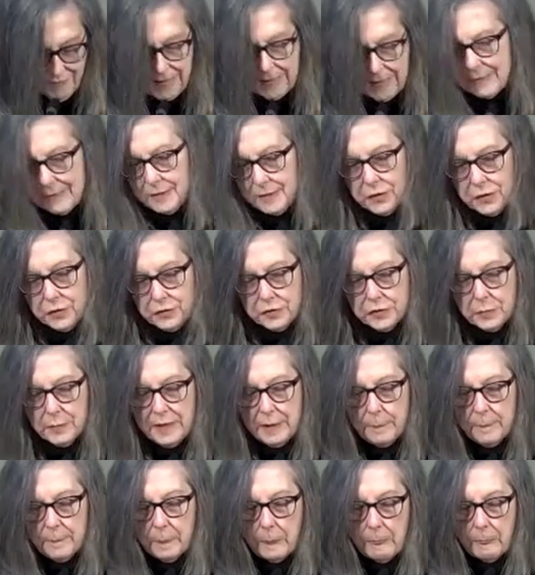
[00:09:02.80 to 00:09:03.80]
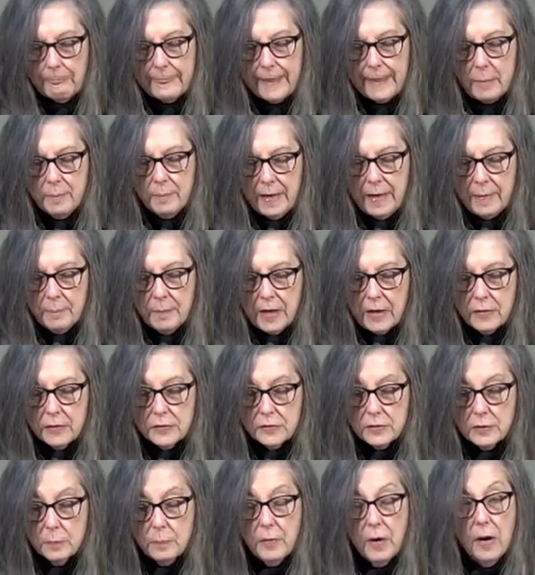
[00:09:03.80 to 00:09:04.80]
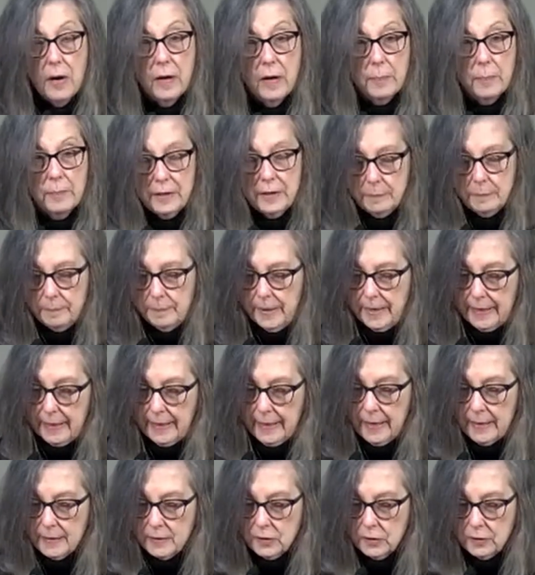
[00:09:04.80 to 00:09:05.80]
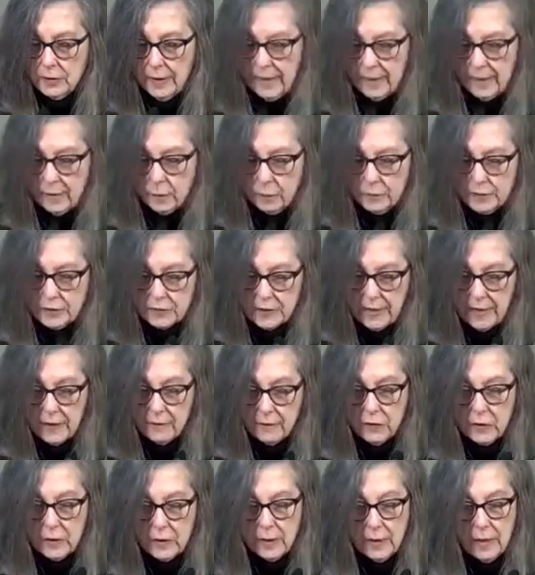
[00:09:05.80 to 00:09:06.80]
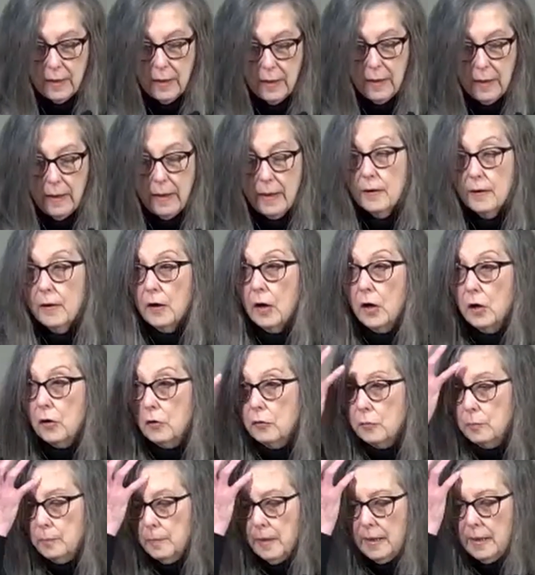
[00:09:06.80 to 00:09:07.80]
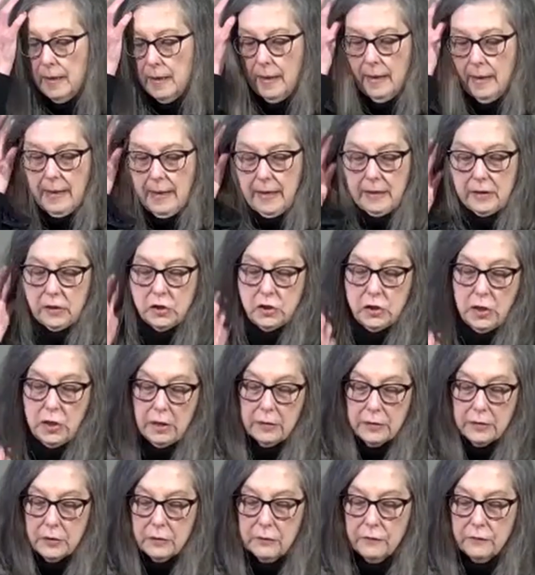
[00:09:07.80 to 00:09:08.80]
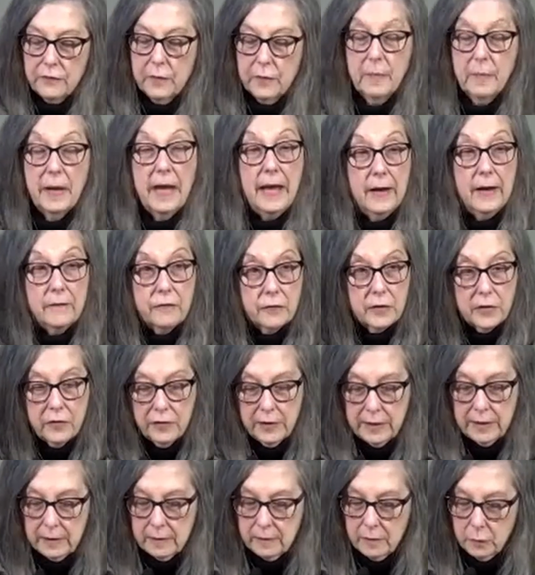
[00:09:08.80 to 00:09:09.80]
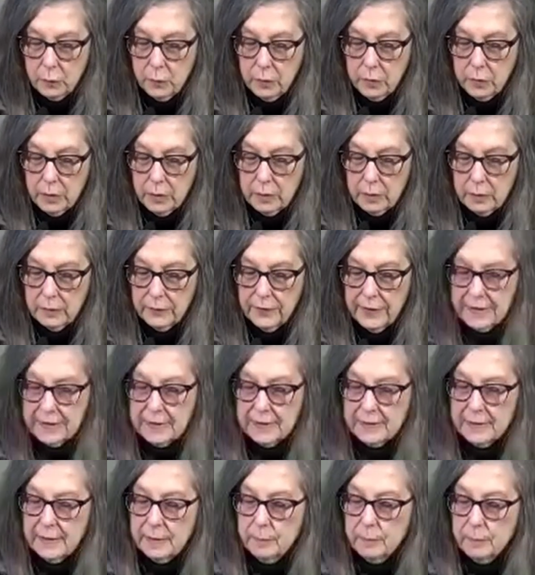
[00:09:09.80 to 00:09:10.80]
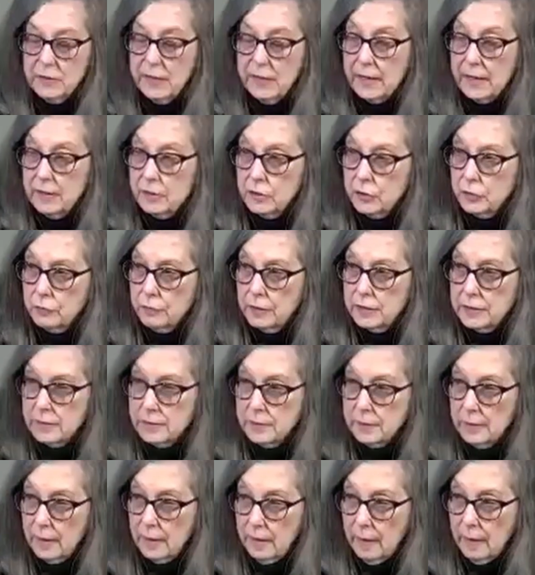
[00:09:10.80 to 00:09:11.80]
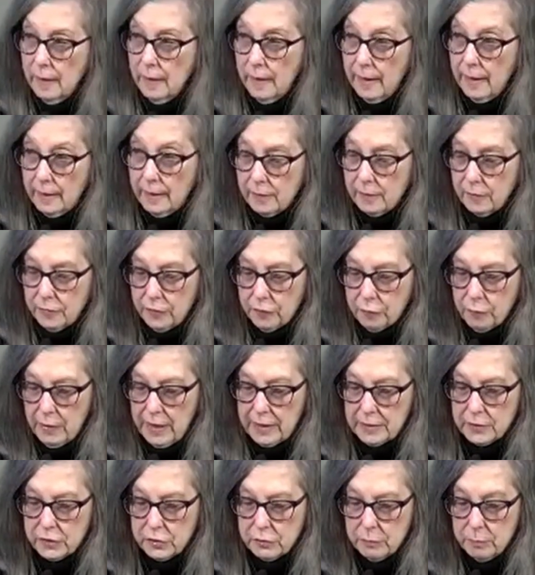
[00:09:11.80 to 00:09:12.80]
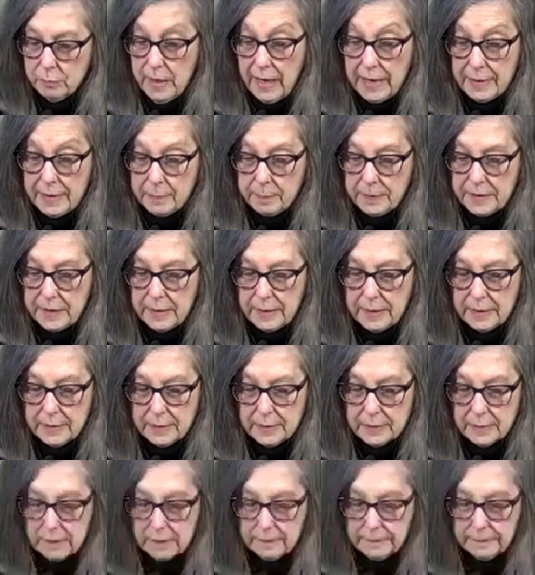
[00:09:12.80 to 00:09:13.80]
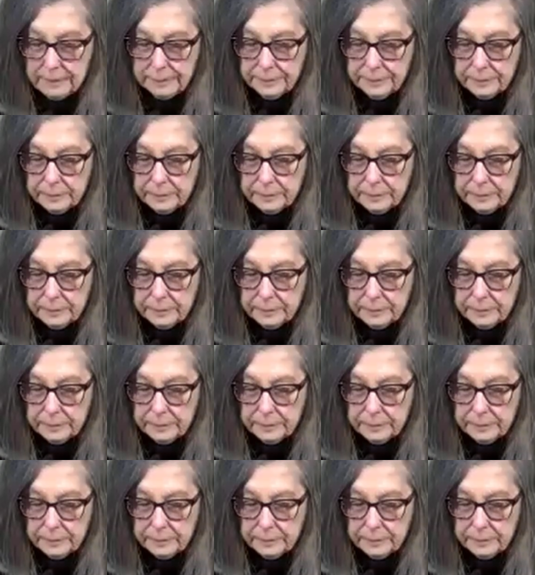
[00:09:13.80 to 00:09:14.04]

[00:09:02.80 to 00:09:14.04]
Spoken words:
Excuse me. My mother's apartment by candlelight was haven and home and shelter from everything in the world that seemed dangerous and a threat to my peace.